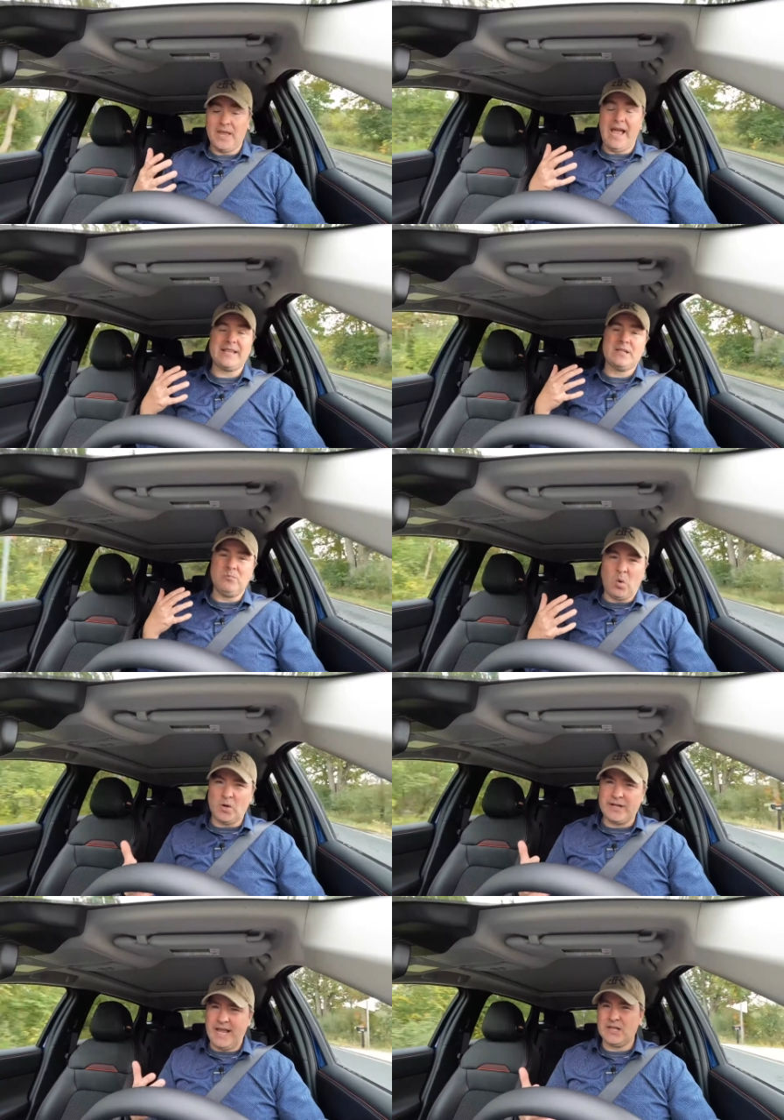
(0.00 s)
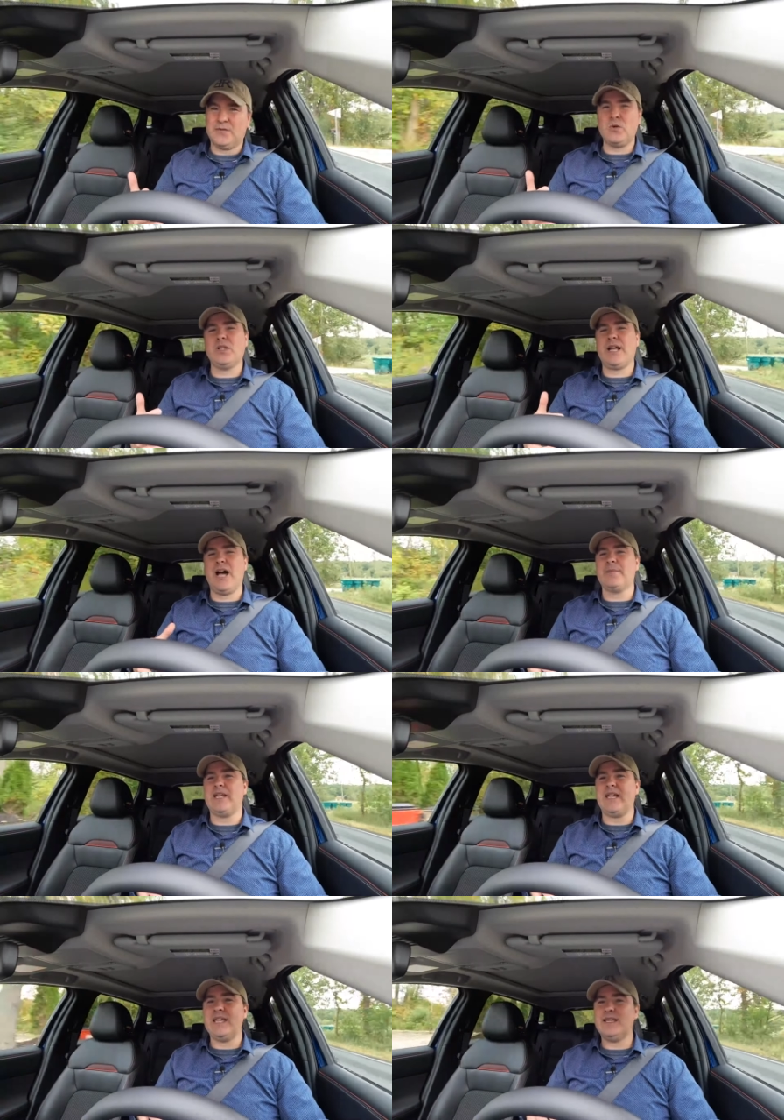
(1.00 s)
As important as fuel
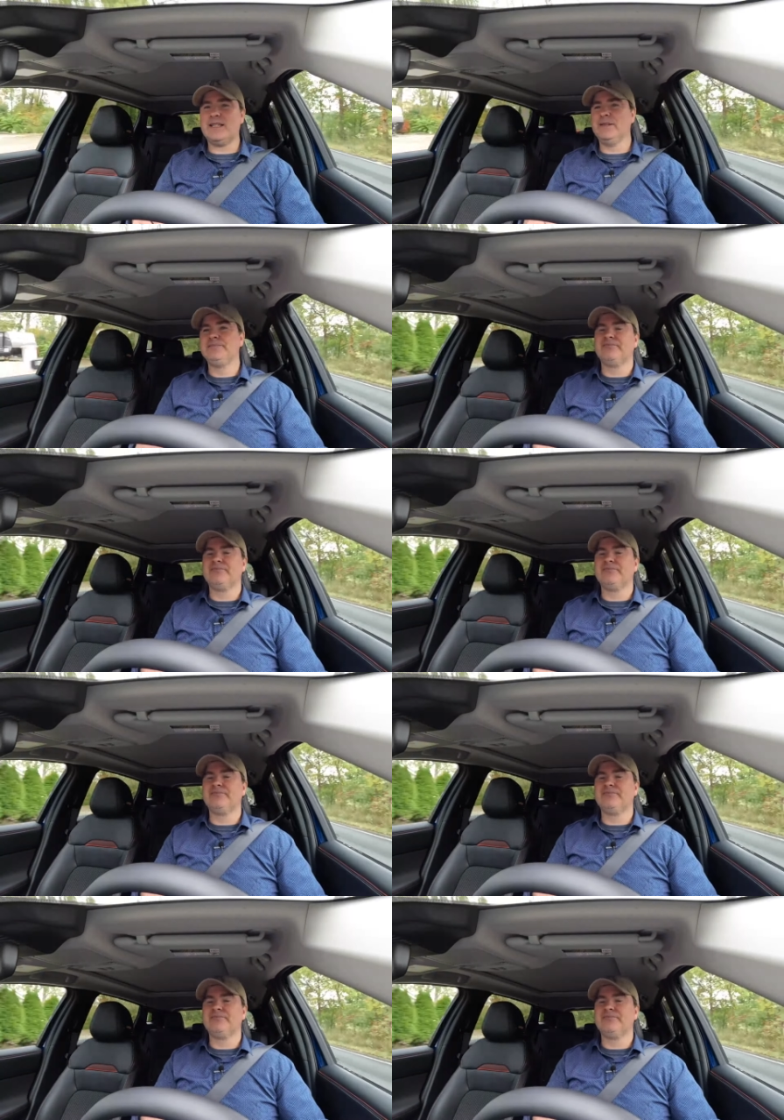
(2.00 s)
economy is,